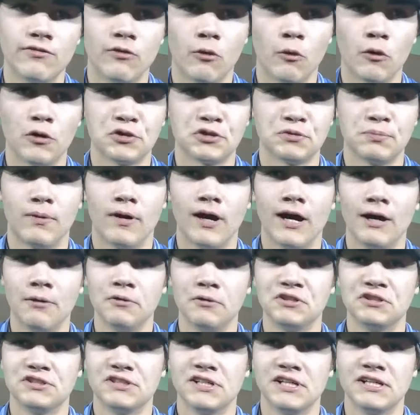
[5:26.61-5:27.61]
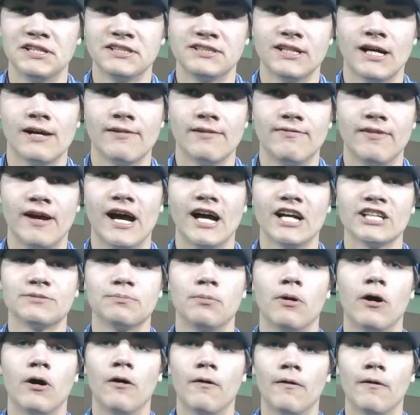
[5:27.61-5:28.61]
fourth spot, which is an inside
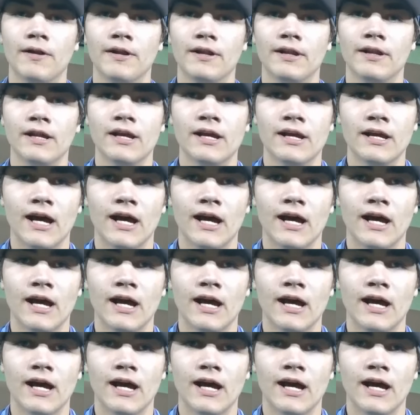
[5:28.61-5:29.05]
fastball, and